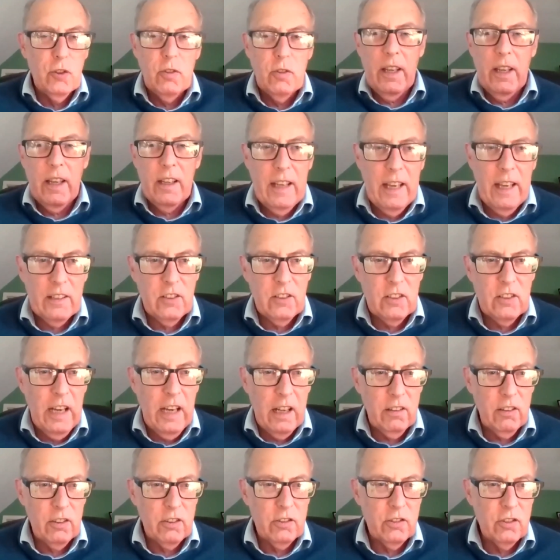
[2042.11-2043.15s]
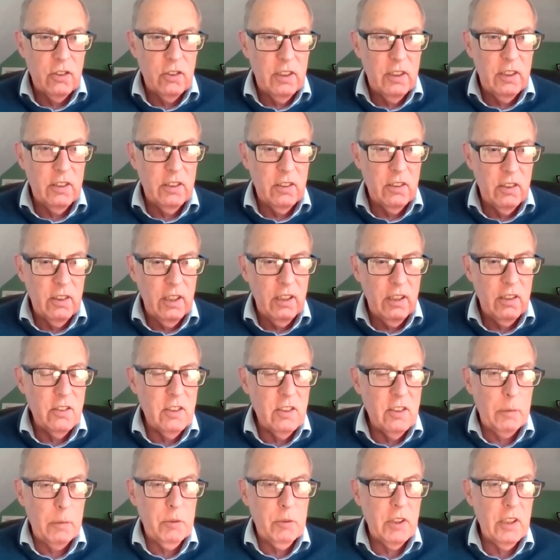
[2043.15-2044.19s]
you get X dollars in
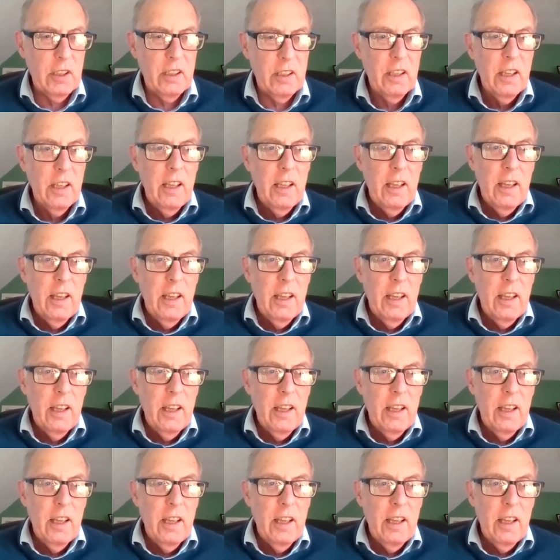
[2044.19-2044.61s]
subsidy,